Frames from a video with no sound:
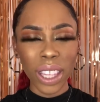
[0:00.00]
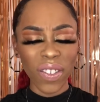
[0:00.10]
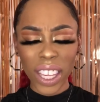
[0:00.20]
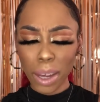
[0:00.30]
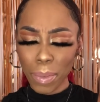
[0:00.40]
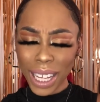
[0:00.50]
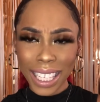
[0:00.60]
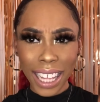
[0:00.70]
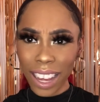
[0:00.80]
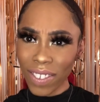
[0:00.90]
living your best
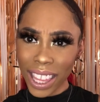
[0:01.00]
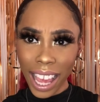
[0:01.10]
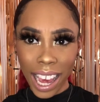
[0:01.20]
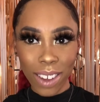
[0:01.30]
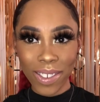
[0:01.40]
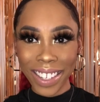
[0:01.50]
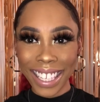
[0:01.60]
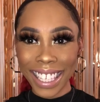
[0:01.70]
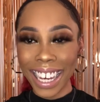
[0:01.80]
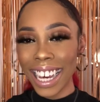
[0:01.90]
life in the
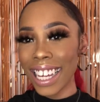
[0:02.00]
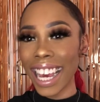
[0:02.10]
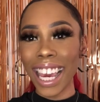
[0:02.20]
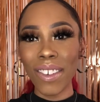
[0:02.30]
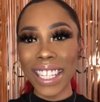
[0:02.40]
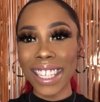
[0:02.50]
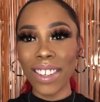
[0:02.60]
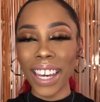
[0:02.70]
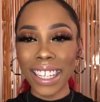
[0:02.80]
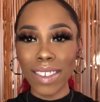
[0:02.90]
house. can't wait to see you
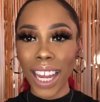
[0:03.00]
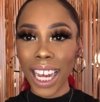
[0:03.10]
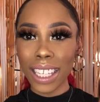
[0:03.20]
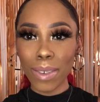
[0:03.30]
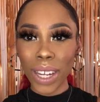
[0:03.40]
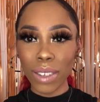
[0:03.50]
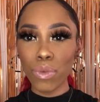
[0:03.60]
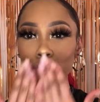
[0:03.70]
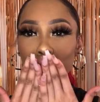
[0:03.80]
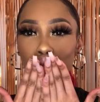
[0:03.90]
guys in my next one.